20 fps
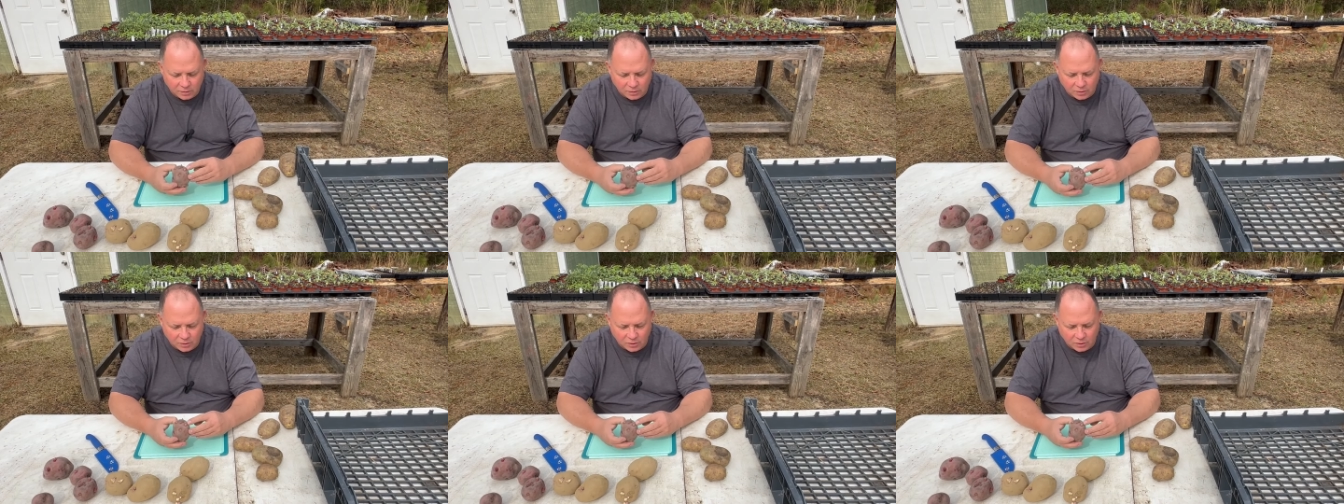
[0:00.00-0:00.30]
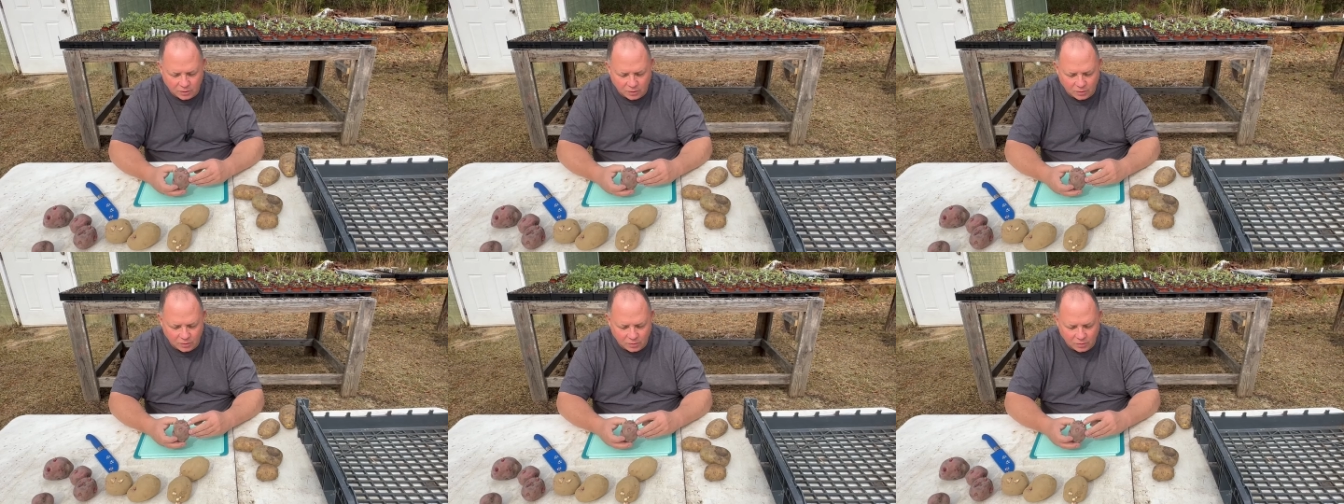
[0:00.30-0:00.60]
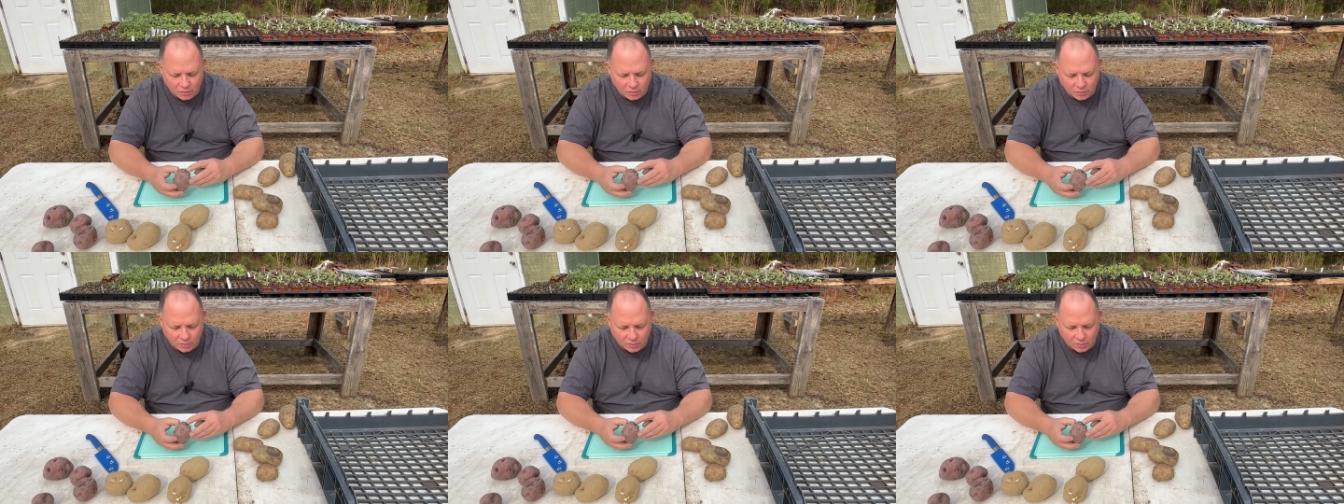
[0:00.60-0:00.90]

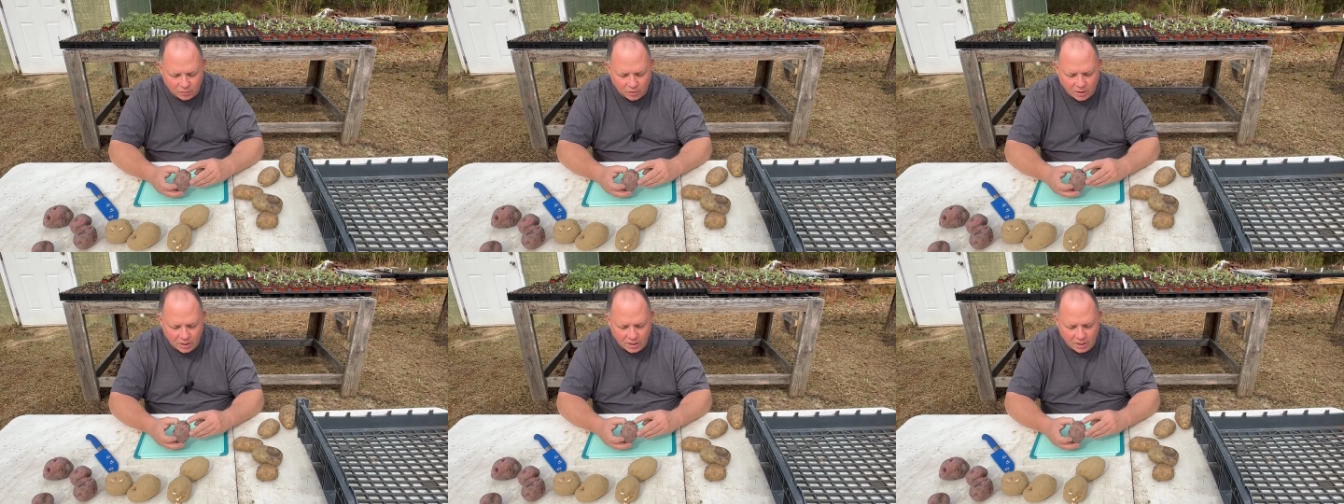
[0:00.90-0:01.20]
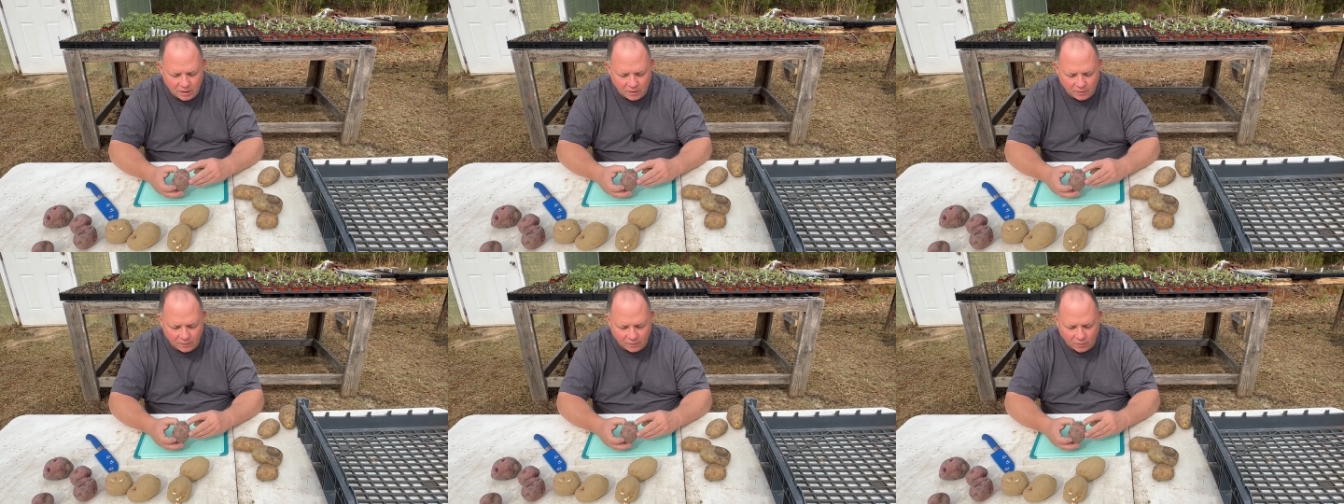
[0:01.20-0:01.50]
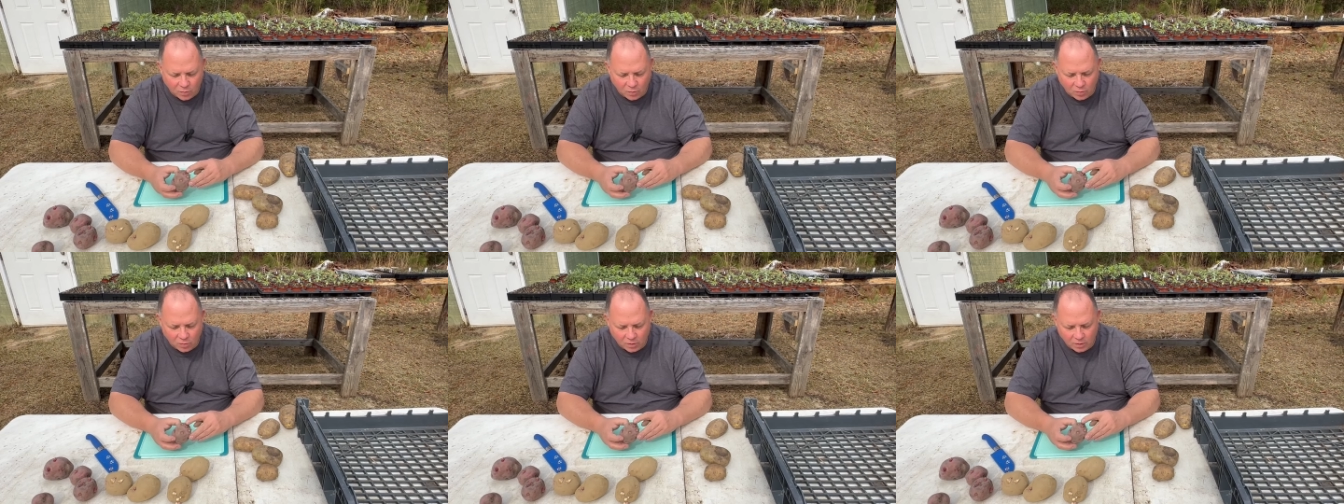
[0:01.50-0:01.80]
2, 3,
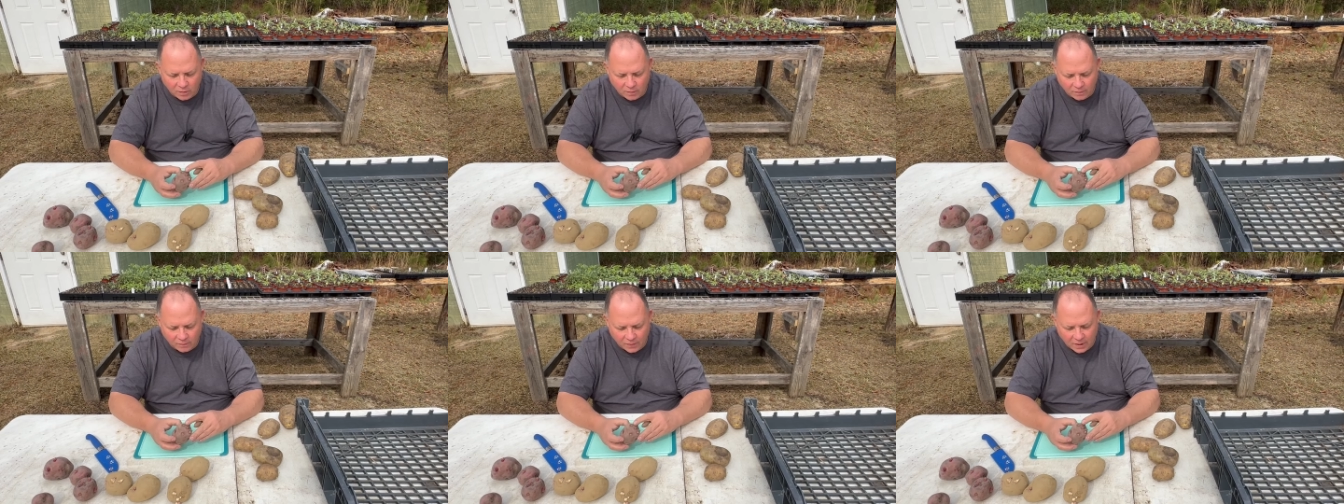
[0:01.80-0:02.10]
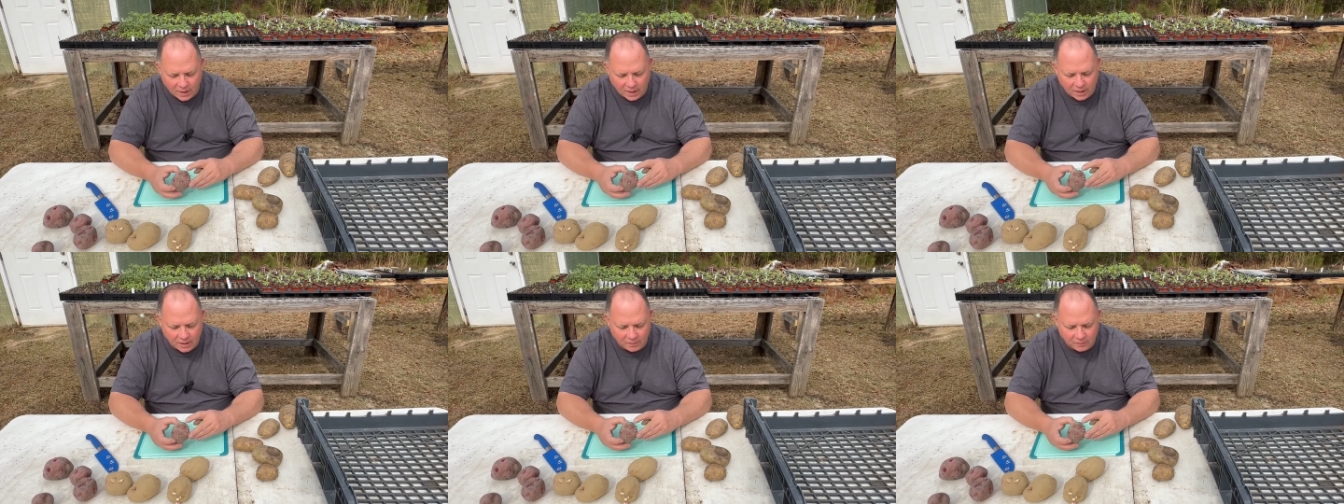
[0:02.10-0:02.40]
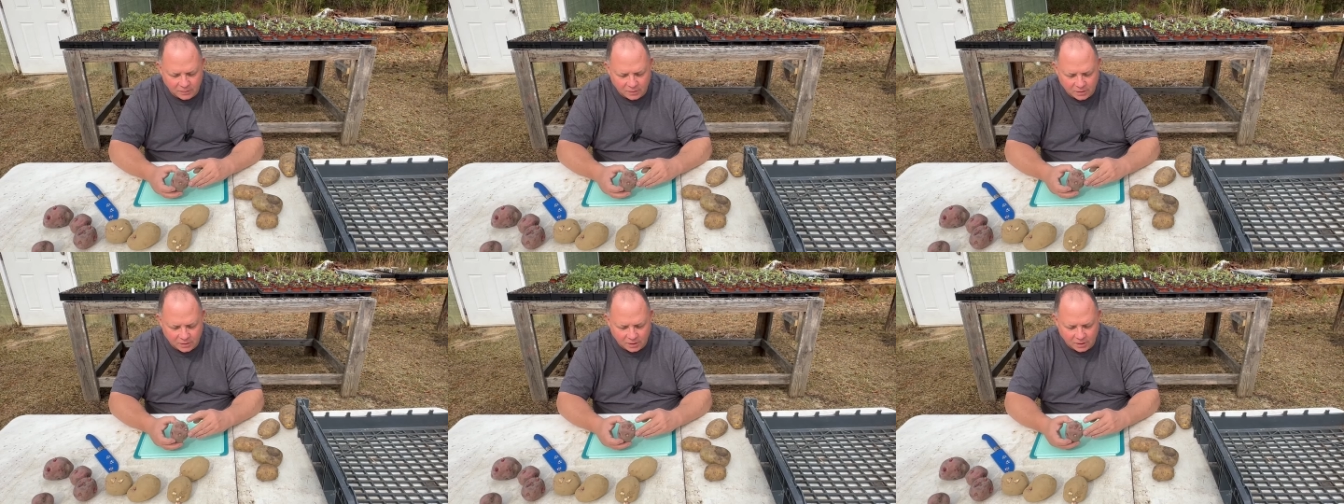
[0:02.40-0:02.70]
4,
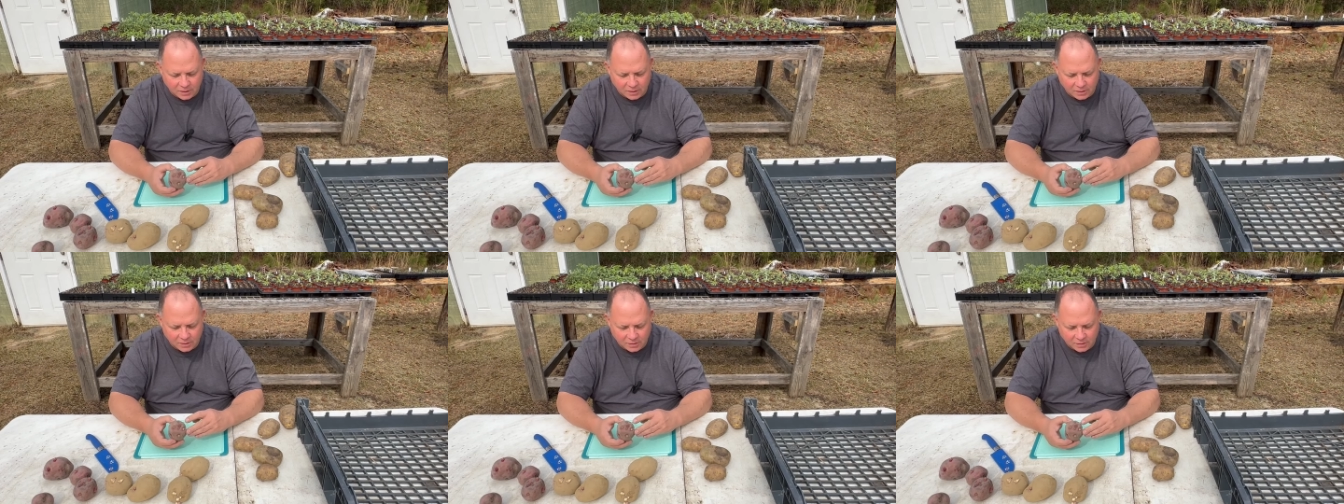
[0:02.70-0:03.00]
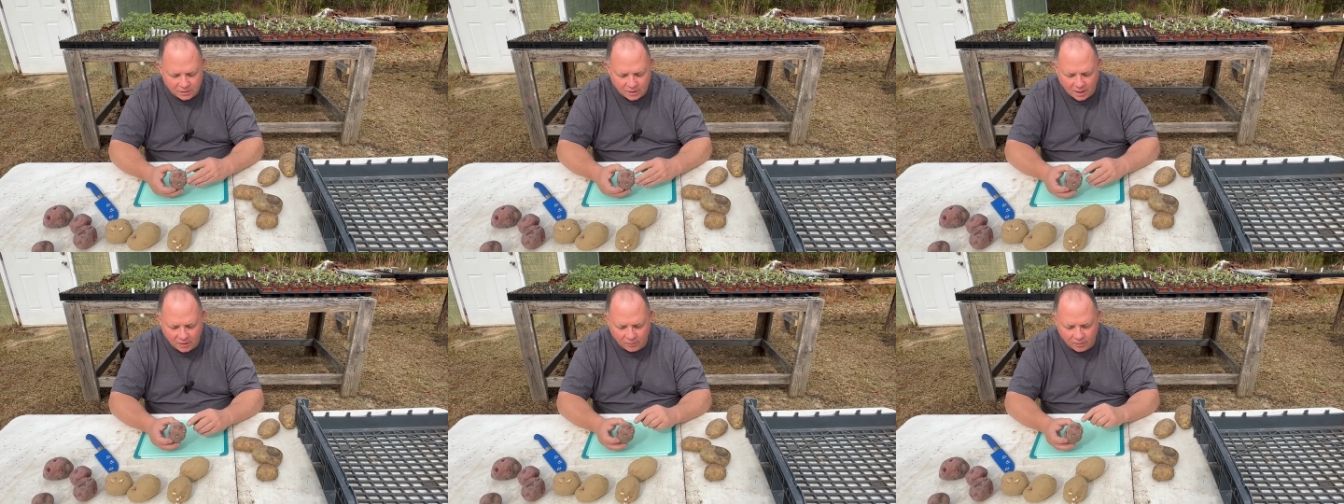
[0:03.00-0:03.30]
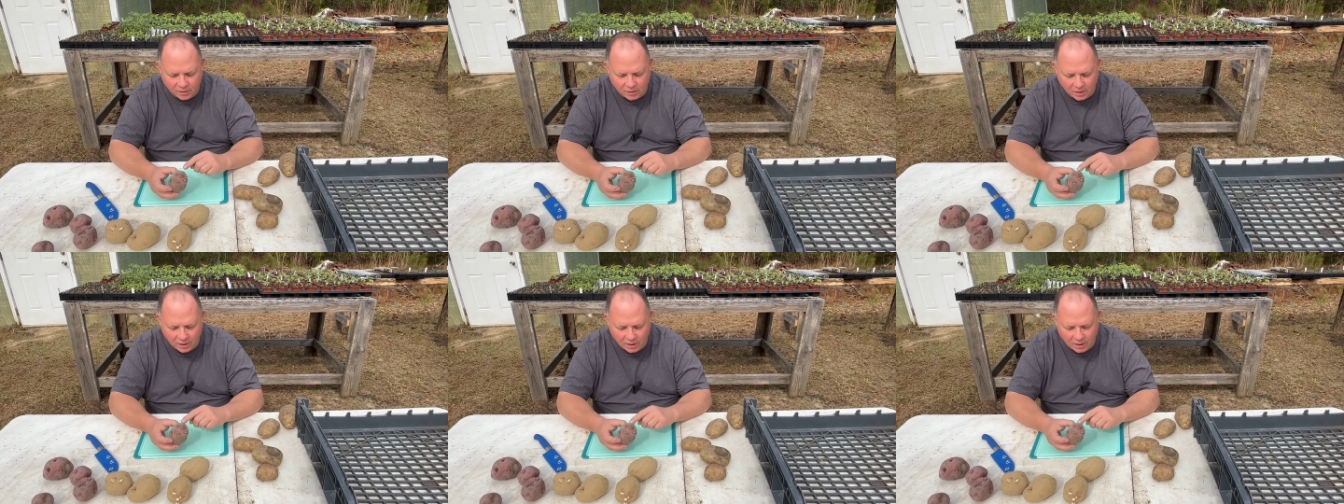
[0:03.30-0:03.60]
5, 6,
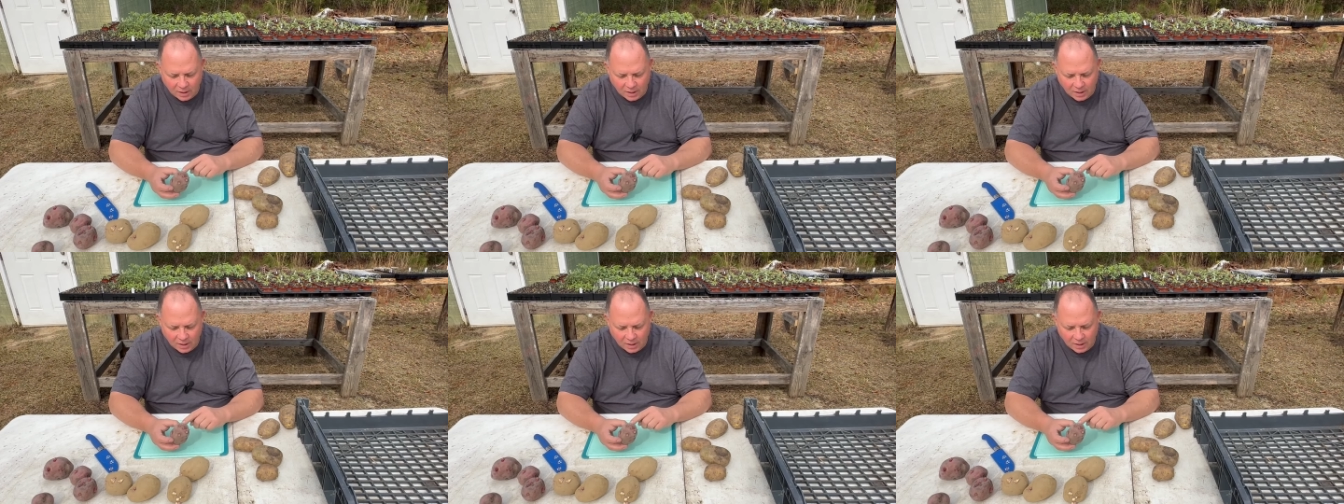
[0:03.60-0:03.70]
7,